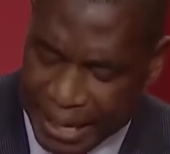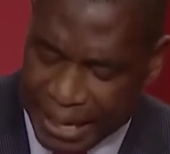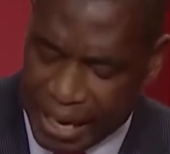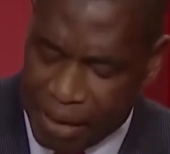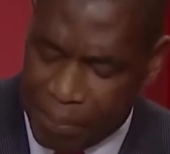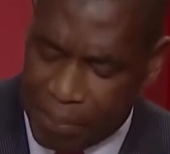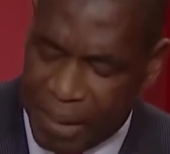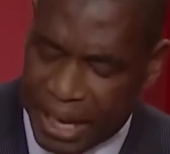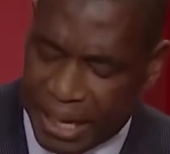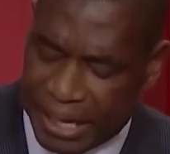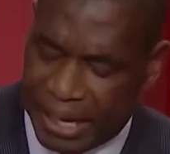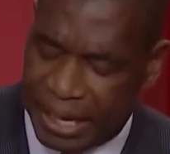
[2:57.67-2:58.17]

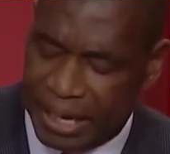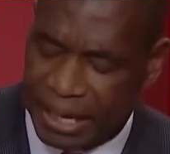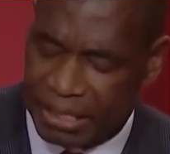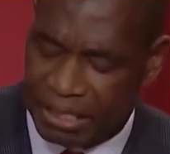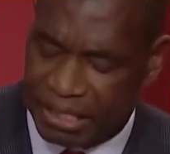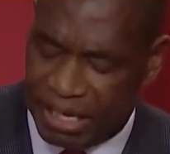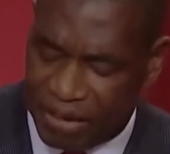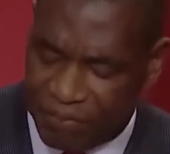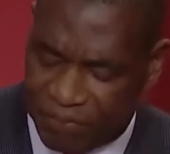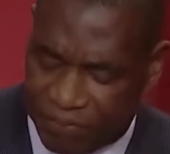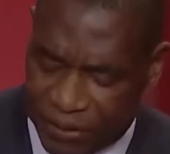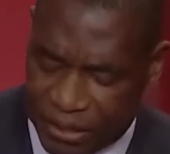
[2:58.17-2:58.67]
and making a
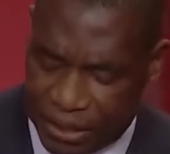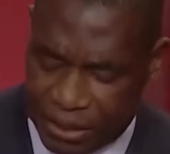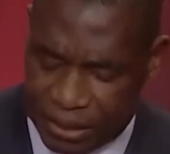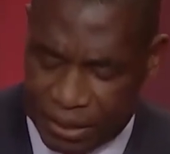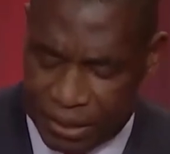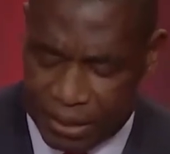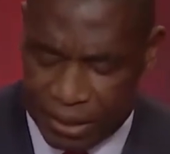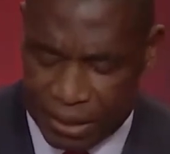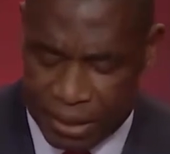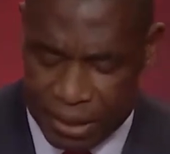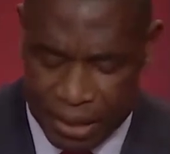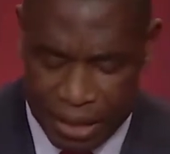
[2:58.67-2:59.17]
difference
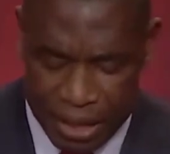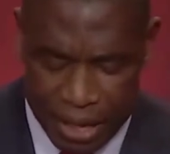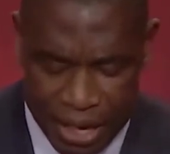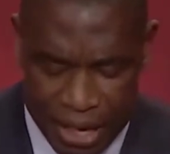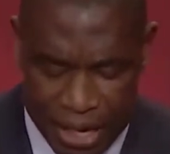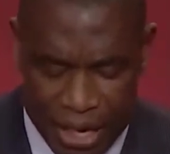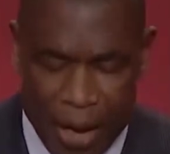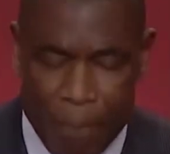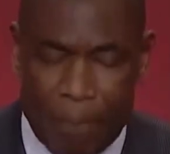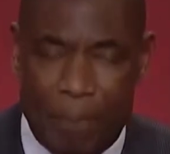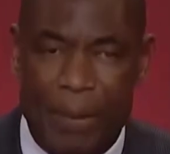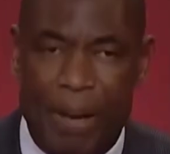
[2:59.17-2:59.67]
in
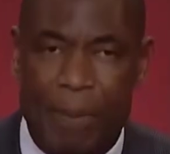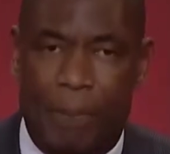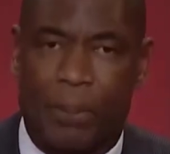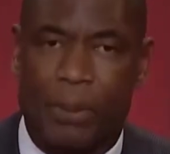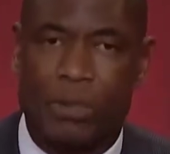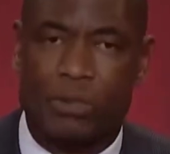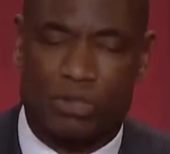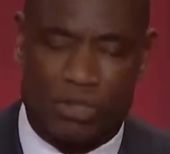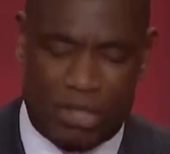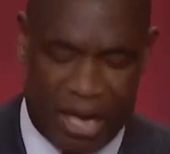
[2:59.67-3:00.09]
the people's